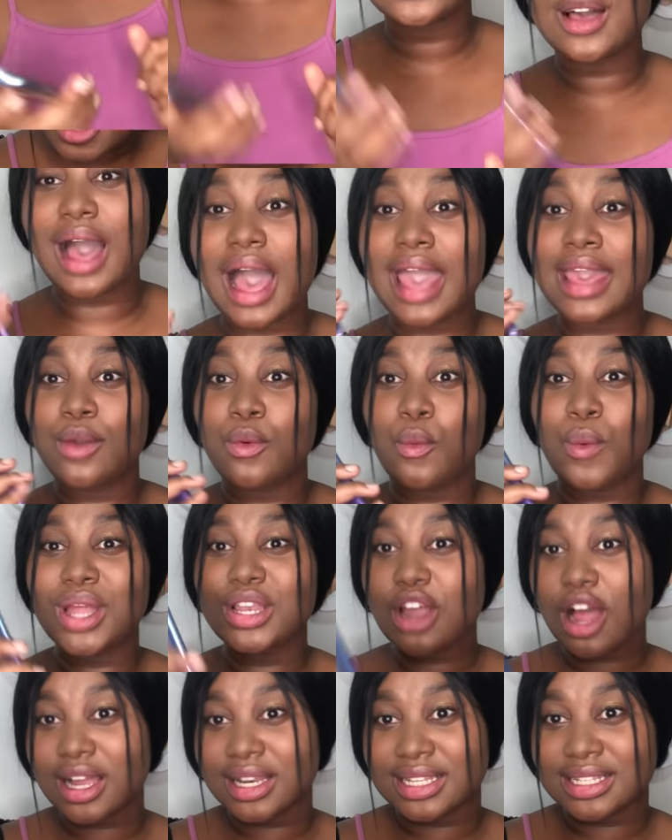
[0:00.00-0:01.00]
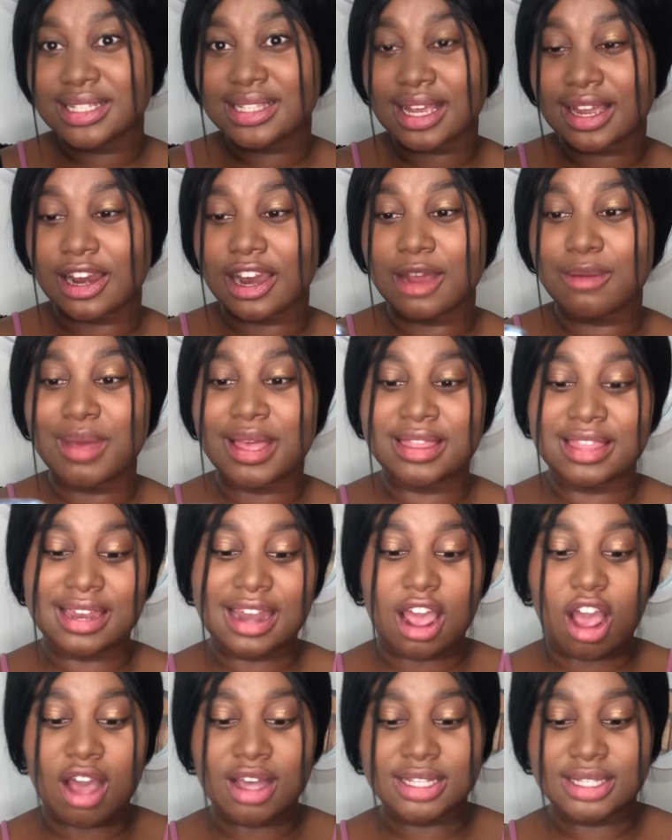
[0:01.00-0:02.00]
So I went on Instagram and then
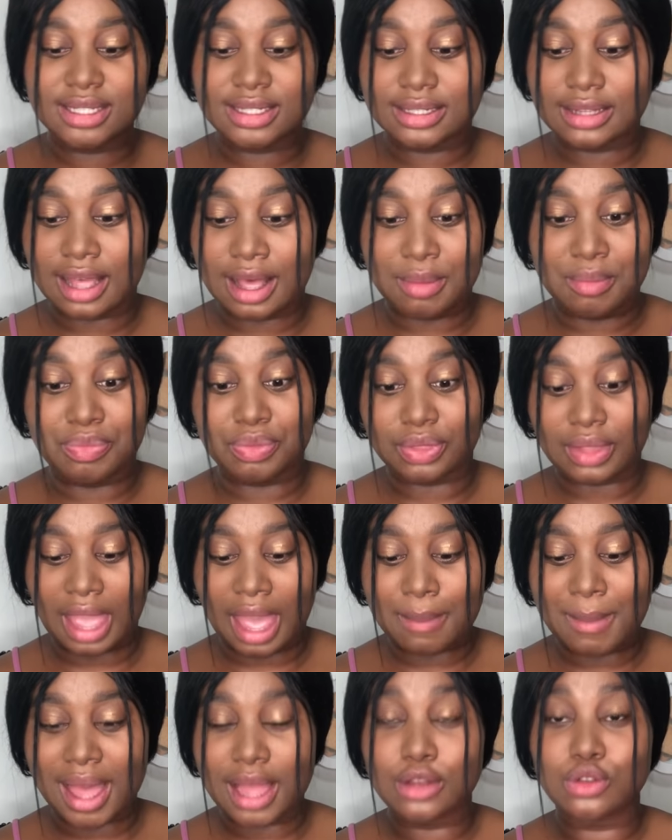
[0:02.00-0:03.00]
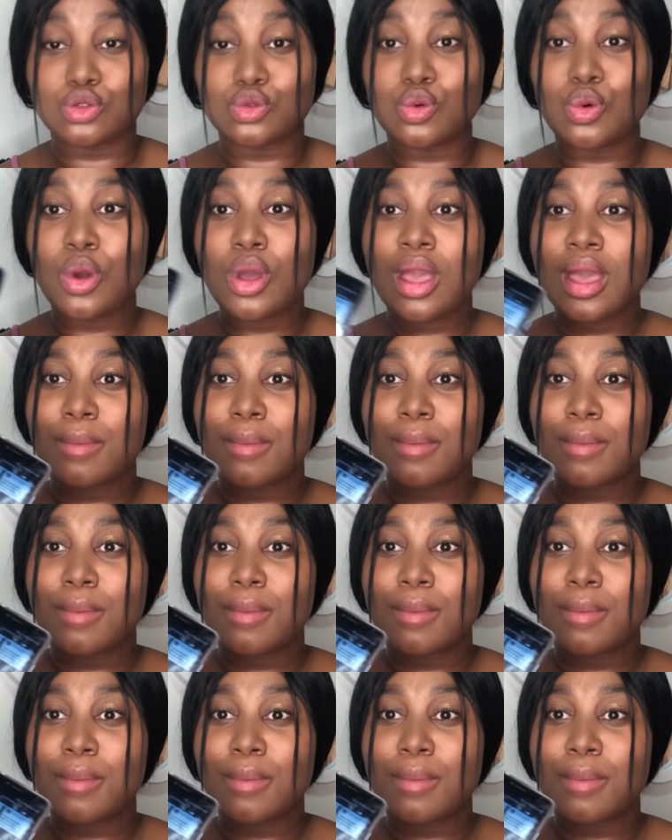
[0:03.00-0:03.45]
I asked abantu